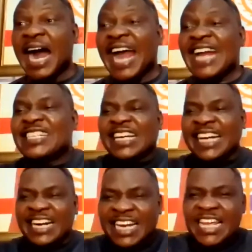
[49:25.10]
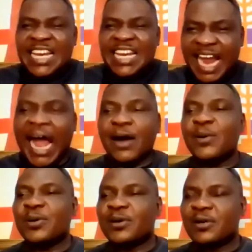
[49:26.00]
I decree
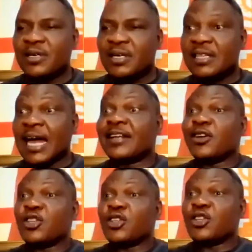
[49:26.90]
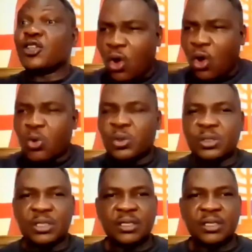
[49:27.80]
now that the scroll